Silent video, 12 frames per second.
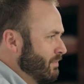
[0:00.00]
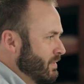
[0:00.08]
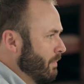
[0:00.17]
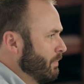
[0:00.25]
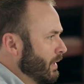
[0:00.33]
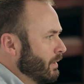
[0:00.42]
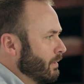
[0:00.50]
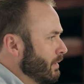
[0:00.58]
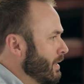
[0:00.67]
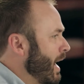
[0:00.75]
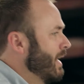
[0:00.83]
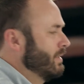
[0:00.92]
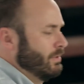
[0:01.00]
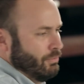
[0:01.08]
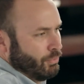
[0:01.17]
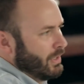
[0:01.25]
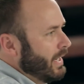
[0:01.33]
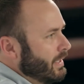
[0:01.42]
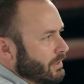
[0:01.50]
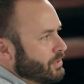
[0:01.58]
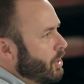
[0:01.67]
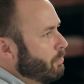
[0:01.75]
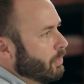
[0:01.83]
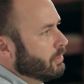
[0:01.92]
I knew he just couldn't come
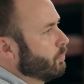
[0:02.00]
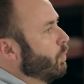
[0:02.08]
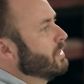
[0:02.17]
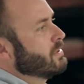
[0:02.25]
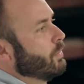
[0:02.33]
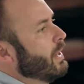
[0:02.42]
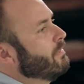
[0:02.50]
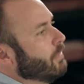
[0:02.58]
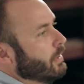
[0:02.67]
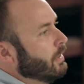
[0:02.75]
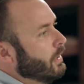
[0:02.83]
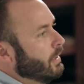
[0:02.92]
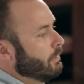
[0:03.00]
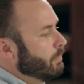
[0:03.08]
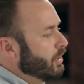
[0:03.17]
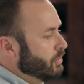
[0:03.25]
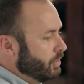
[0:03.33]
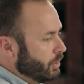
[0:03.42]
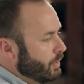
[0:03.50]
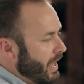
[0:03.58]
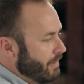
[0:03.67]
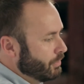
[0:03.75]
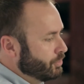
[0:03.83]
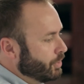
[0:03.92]
on board and start being the leadership
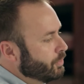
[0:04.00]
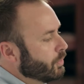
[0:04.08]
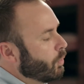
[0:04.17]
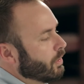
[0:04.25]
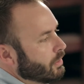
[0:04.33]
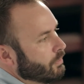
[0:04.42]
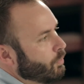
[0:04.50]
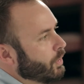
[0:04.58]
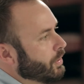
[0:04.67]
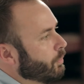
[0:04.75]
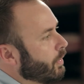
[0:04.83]
guy. That doesn't work.